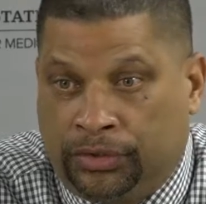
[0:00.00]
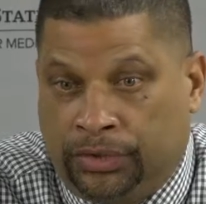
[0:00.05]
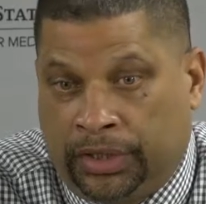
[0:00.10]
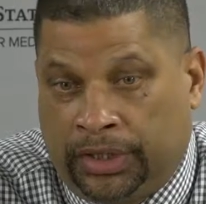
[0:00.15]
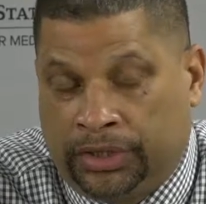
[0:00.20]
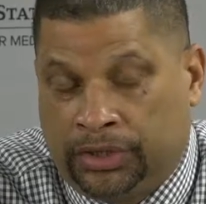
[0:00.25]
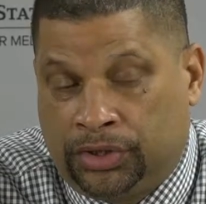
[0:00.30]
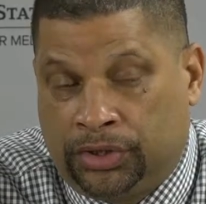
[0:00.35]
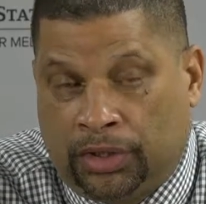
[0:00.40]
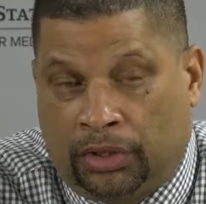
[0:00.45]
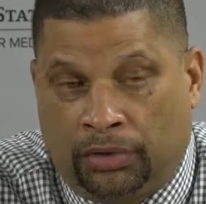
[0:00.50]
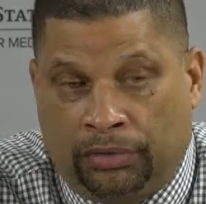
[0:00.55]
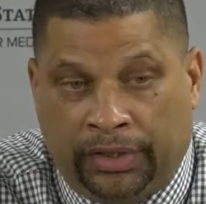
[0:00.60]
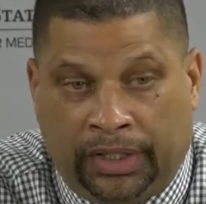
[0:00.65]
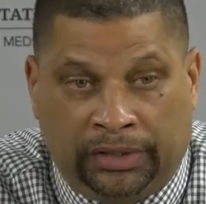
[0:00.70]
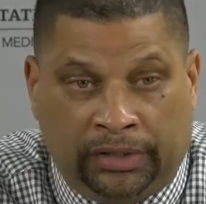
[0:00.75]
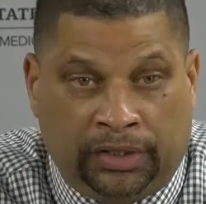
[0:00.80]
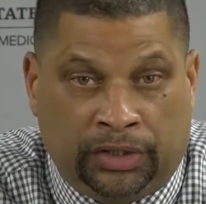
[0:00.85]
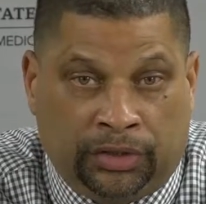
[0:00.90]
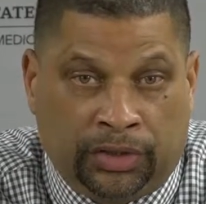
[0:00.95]
And so
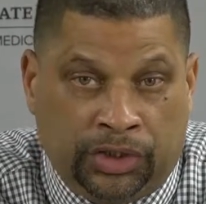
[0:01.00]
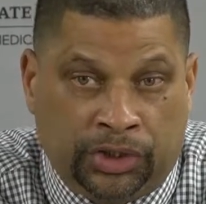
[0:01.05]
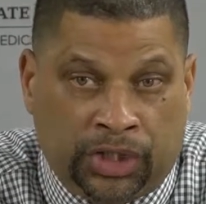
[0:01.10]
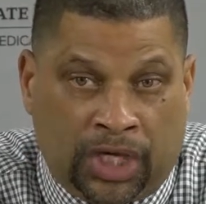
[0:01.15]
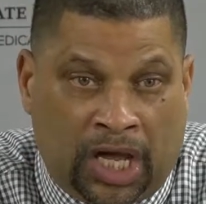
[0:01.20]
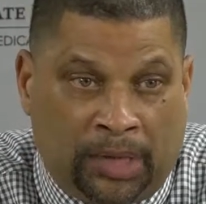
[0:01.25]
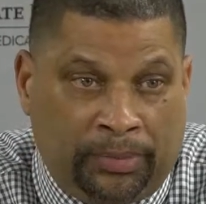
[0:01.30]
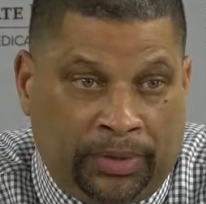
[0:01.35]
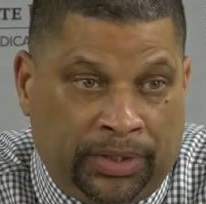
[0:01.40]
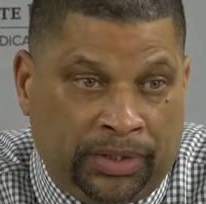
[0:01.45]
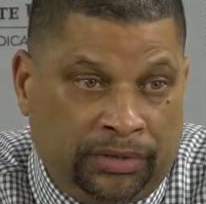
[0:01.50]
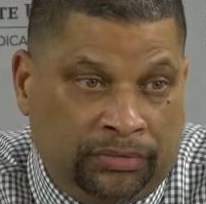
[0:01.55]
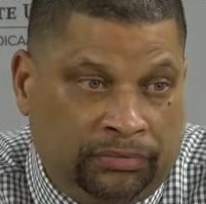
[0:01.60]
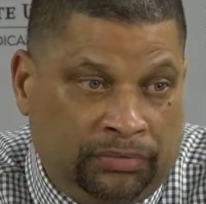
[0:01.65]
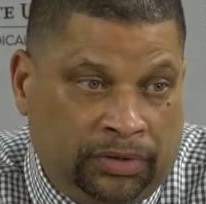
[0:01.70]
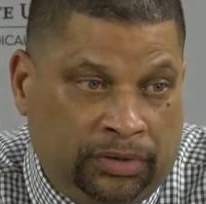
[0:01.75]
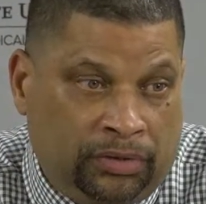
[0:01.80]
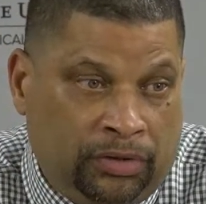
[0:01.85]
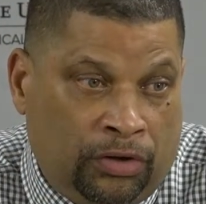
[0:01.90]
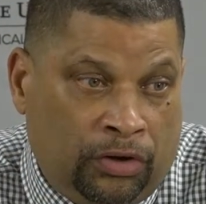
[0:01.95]
they did a good job
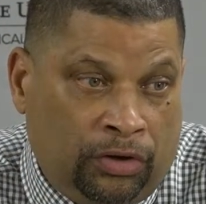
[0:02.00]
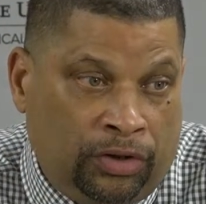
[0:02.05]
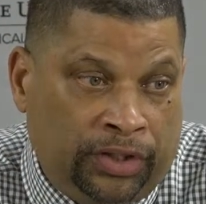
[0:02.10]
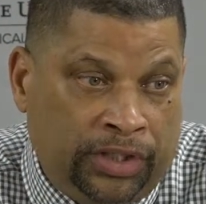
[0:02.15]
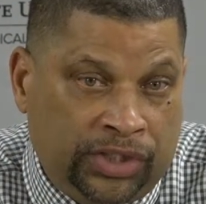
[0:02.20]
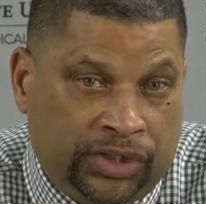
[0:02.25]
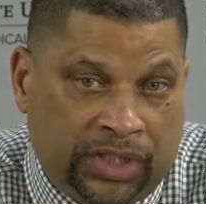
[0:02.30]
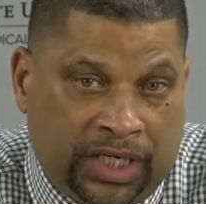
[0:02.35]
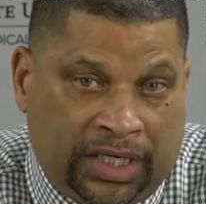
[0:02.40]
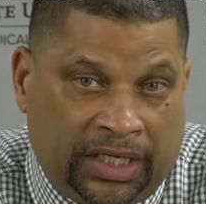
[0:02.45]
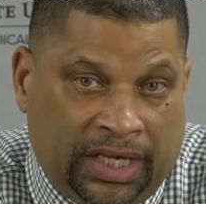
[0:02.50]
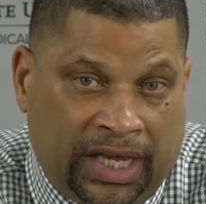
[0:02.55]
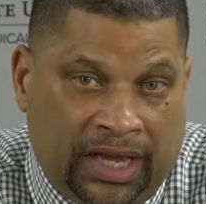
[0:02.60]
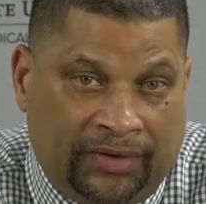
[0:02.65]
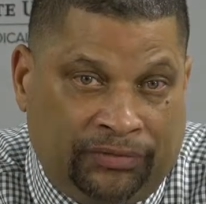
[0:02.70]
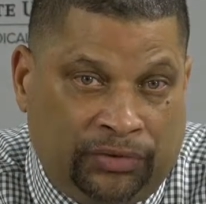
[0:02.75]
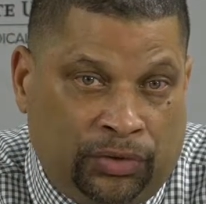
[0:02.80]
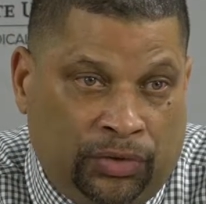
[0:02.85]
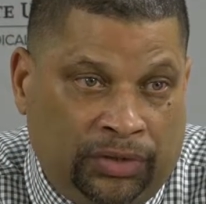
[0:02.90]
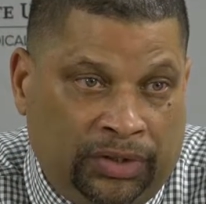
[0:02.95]
early in the second
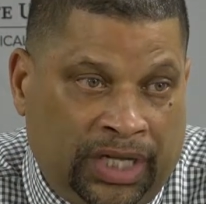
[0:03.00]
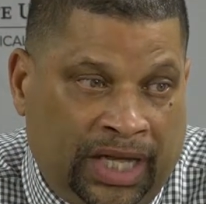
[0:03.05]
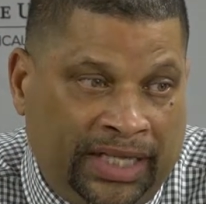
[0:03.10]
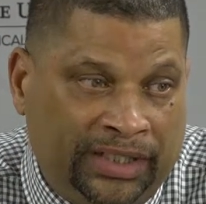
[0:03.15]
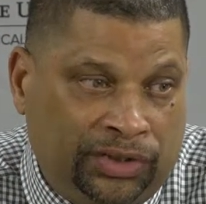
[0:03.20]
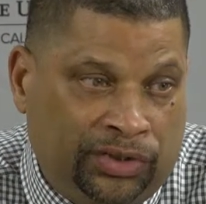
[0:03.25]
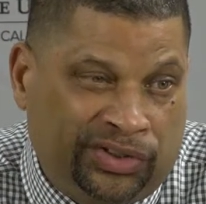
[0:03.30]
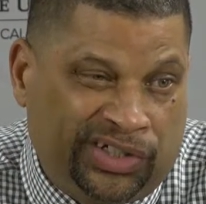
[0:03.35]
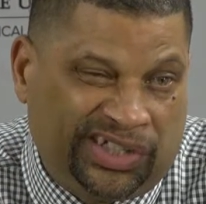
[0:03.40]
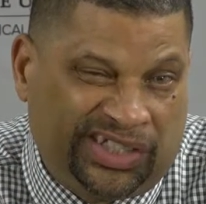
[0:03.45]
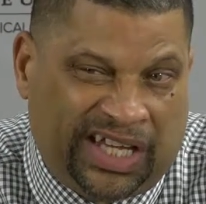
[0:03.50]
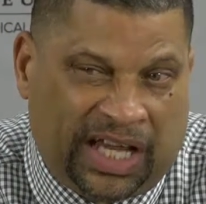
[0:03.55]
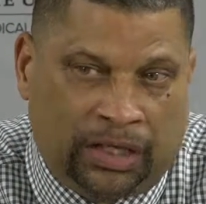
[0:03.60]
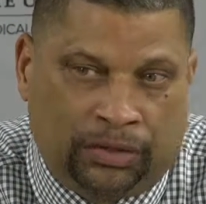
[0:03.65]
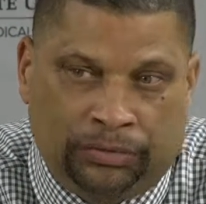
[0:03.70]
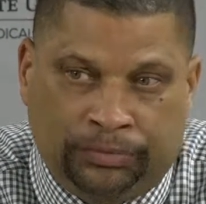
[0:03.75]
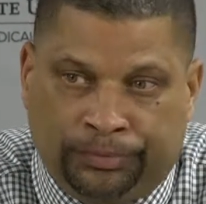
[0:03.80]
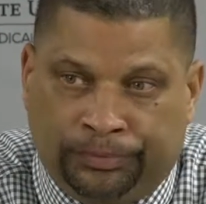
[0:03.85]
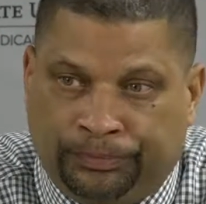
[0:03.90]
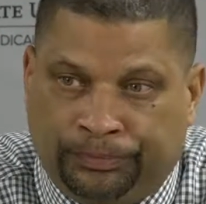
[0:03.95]
half doing that, took us out.